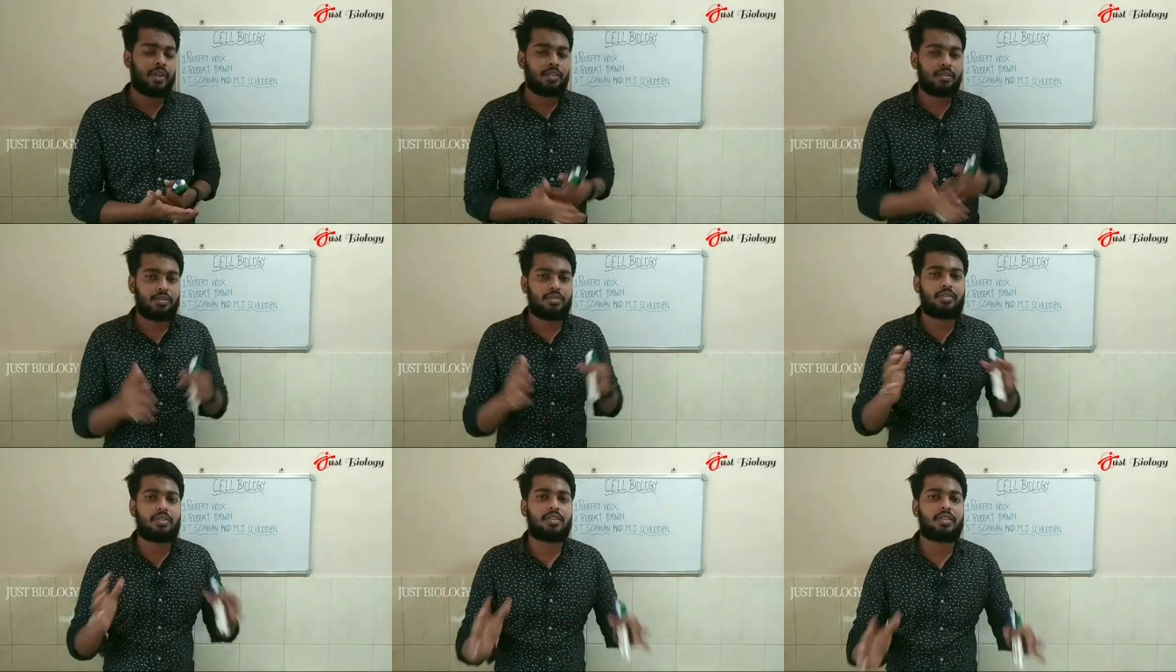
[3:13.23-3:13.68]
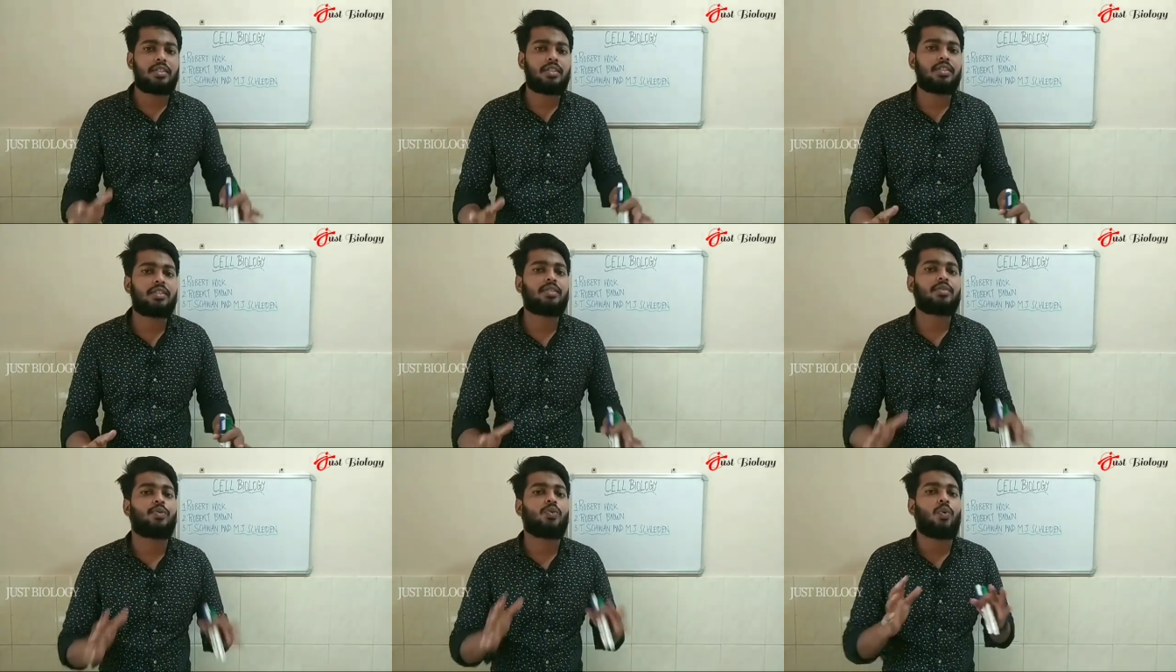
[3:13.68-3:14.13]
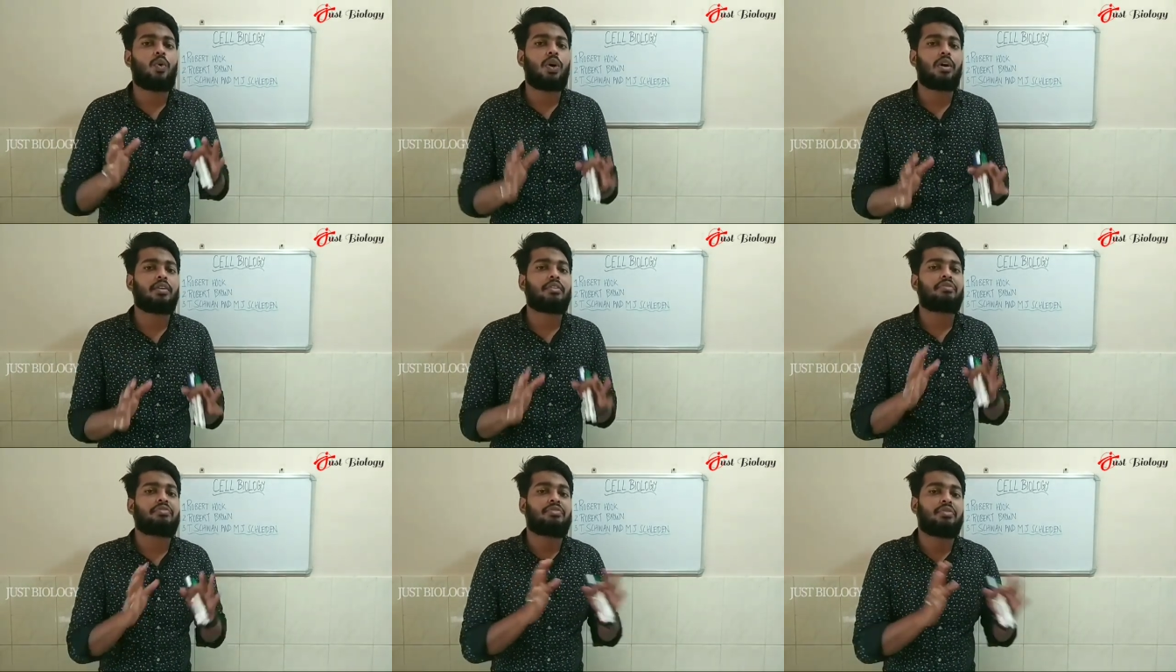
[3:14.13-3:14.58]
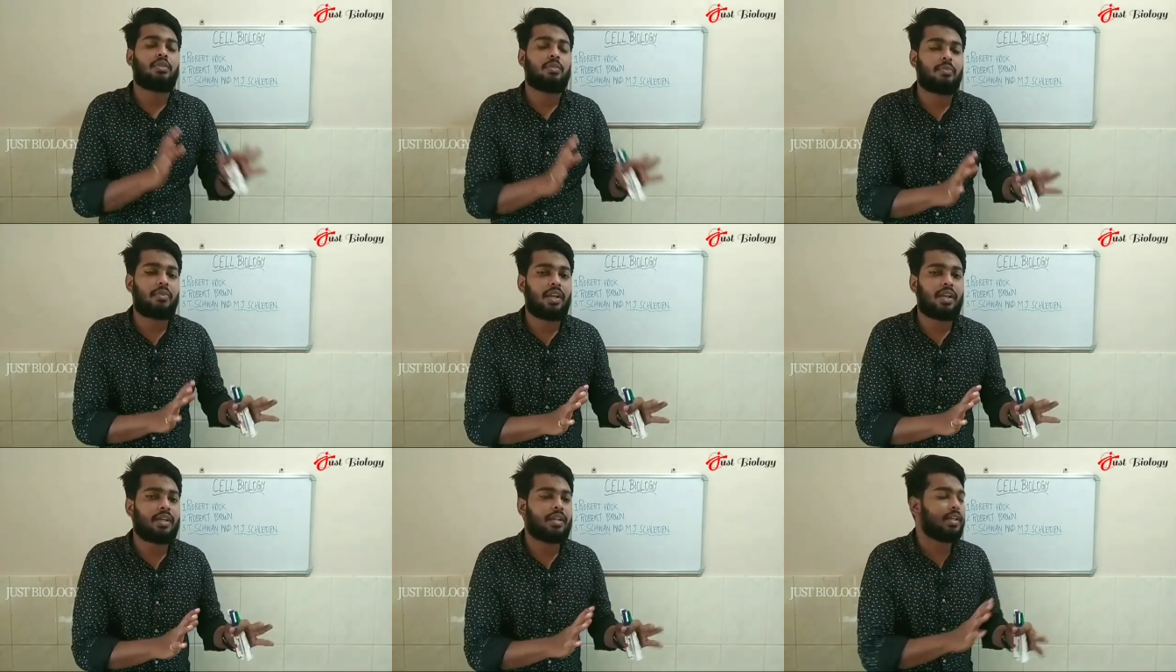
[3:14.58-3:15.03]
So this is what
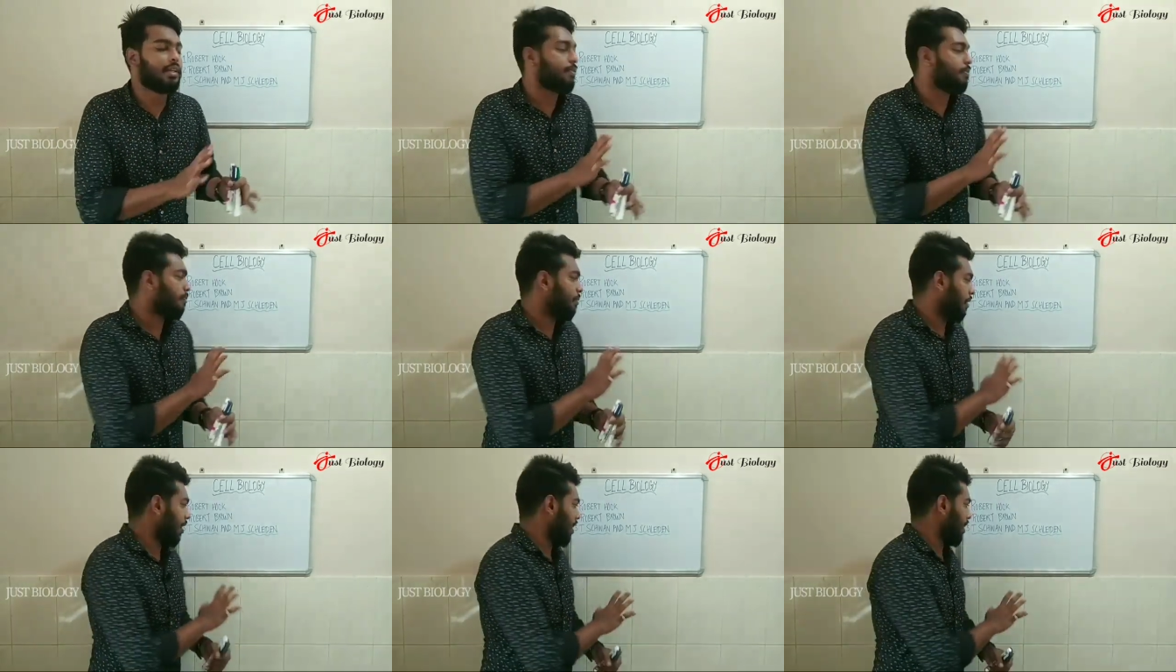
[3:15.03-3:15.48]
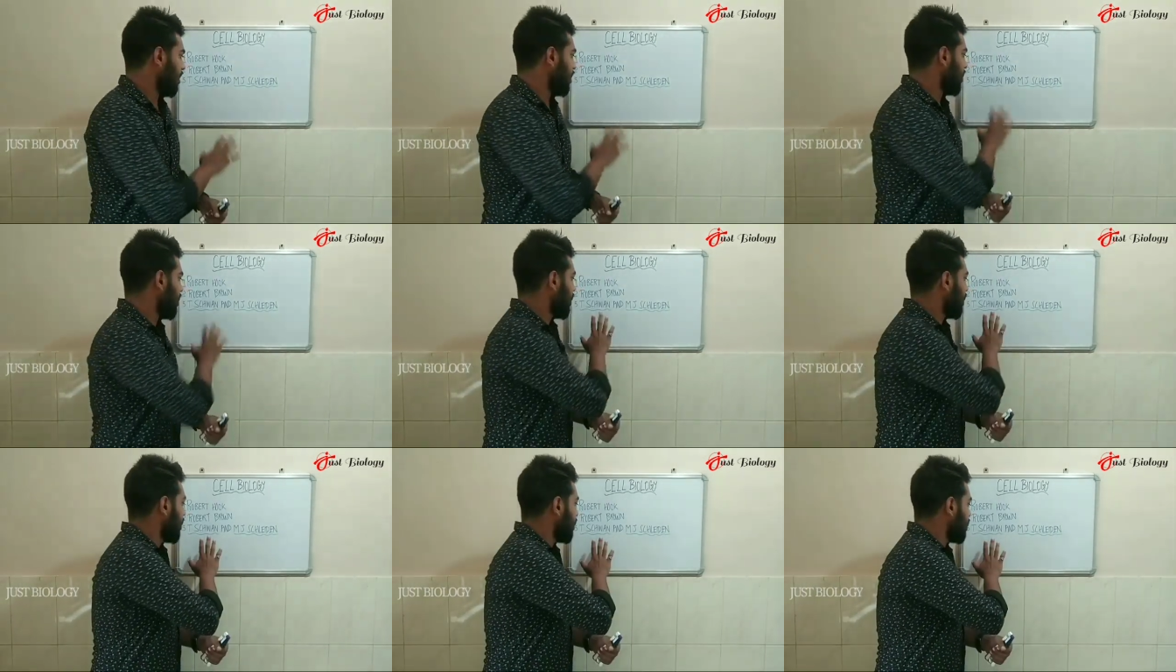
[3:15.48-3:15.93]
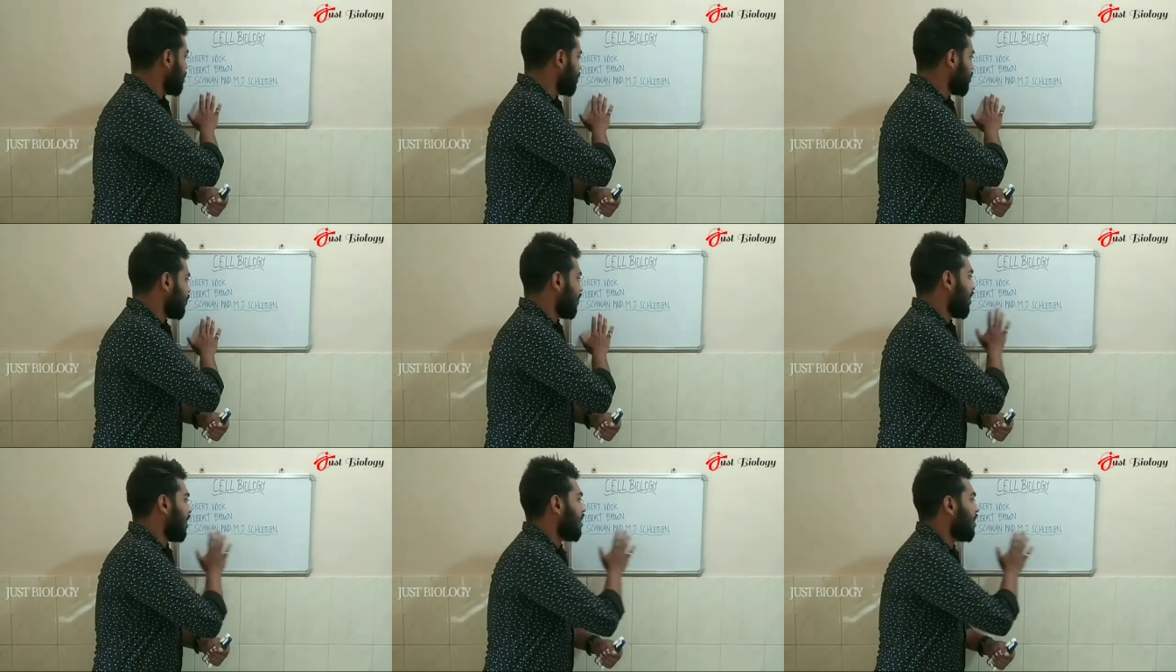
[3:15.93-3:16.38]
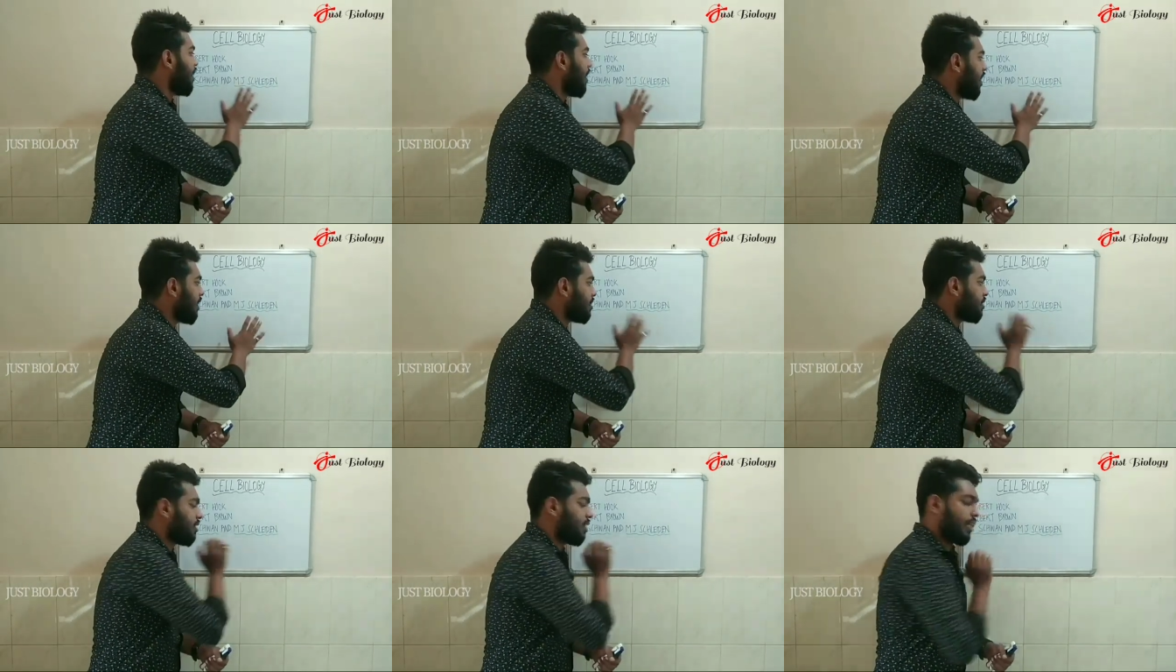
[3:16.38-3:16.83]
formulated by Schwann
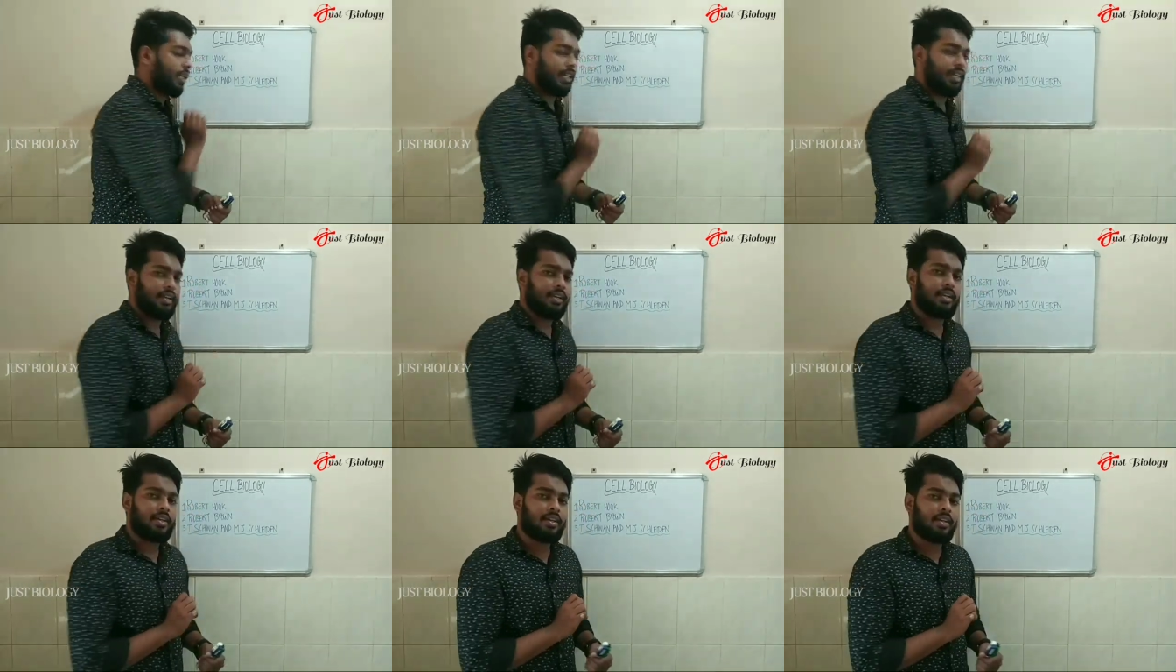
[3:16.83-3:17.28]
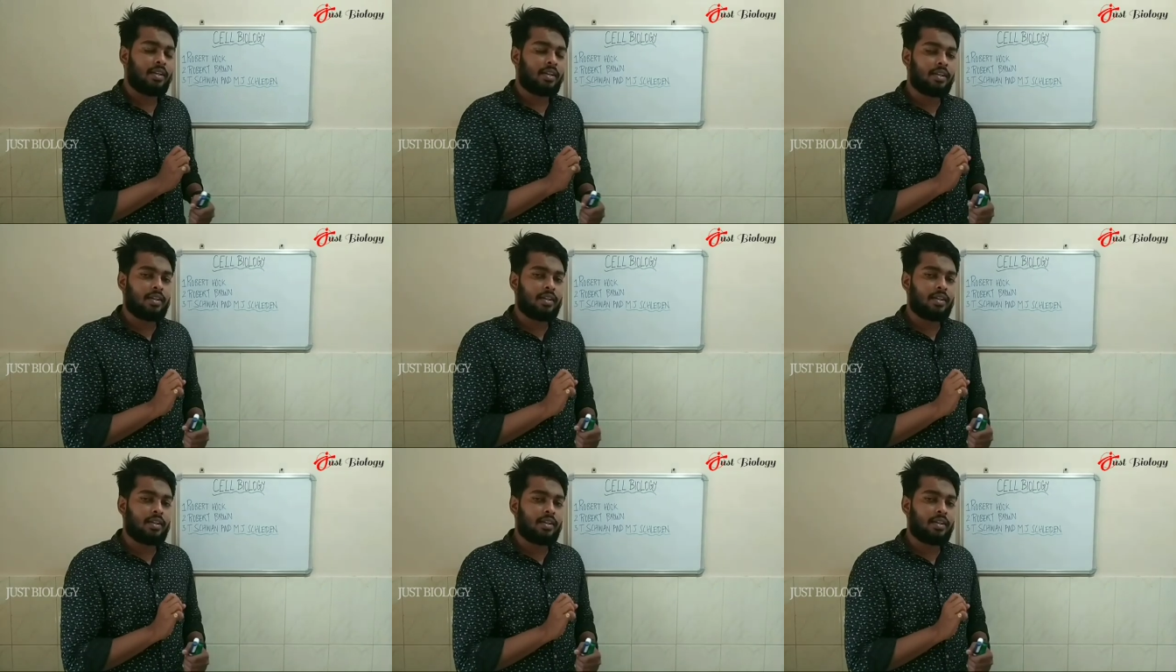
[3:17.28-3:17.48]
and Schleiden.